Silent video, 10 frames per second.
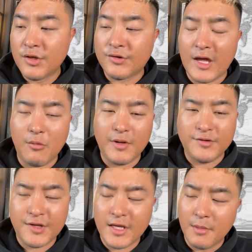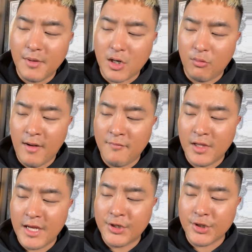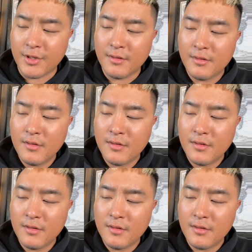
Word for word: Just like we see in the book of Revelation,